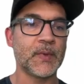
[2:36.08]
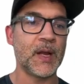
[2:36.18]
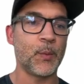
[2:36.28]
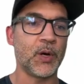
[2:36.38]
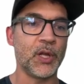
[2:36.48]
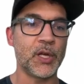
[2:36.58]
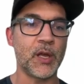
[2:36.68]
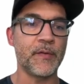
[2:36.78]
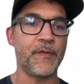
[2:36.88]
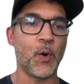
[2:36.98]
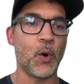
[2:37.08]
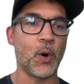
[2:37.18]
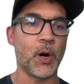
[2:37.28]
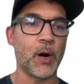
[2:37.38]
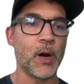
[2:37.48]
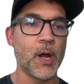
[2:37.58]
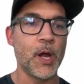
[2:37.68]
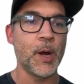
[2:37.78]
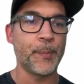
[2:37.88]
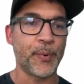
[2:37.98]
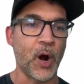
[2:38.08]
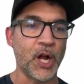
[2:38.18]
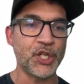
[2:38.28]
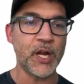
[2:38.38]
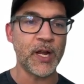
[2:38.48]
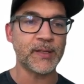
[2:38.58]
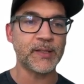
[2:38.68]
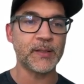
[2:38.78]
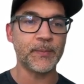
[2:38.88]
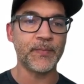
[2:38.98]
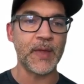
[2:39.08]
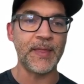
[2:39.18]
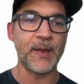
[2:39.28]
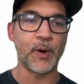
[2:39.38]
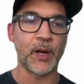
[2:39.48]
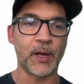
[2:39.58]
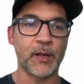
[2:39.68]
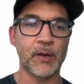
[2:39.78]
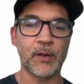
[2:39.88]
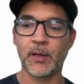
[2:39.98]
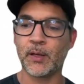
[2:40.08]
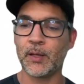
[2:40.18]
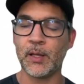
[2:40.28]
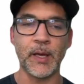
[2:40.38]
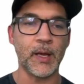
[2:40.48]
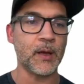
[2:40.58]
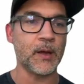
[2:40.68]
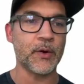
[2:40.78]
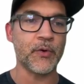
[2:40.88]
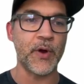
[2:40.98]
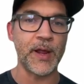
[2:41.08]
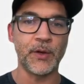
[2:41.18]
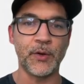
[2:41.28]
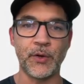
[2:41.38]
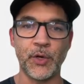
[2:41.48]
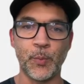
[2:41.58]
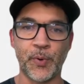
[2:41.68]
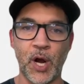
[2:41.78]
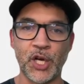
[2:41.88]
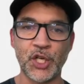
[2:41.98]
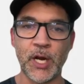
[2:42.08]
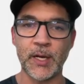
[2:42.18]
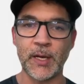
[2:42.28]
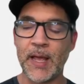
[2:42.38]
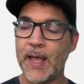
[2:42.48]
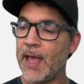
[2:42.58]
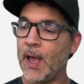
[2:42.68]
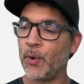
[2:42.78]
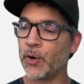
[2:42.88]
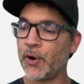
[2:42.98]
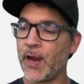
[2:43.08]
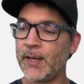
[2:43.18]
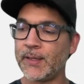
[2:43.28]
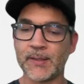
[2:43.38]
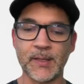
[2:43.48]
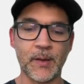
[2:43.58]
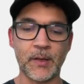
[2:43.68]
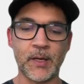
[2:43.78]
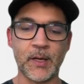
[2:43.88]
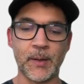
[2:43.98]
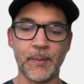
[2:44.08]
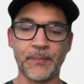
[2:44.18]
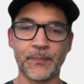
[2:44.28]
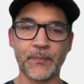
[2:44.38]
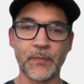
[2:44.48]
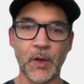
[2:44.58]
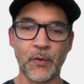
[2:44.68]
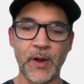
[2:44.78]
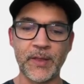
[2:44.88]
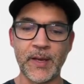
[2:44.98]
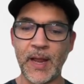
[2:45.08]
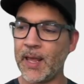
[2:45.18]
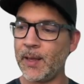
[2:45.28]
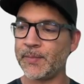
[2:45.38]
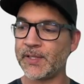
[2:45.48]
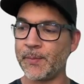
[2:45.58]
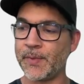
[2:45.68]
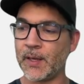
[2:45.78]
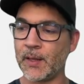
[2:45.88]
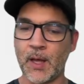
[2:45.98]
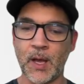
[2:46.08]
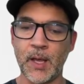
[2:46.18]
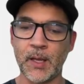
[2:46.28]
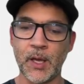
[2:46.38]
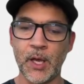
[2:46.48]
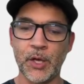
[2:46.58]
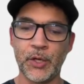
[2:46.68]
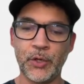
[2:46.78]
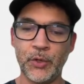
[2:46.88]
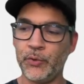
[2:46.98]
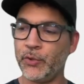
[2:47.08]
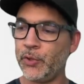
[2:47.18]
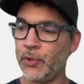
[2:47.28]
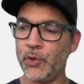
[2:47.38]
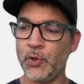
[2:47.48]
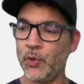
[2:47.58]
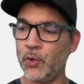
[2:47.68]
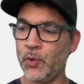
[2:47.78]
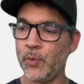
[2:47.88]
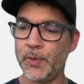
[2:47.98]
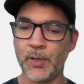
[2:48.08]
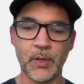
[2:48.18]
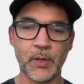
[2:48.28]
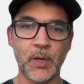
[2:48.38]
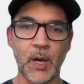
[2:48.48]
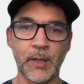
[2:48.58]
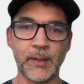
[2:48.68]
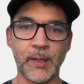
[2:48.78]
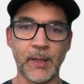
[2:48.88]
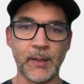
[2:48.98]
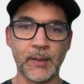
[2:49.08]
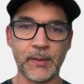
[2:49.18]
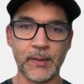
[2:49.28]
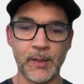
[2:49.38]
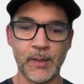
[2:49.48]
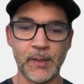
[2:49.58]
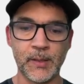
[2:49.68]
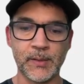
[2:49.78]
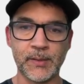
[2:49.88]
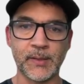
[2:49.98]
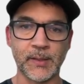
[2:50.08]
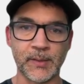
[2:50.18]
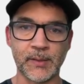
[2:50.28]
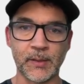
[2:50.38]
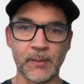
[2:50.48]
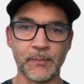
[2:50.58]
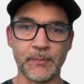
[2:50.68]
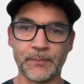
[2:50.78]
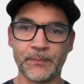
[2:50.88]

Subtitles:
and we're looking for projects. And then we're going to click create new project. And we'll create it, create the name something like YouTube content system.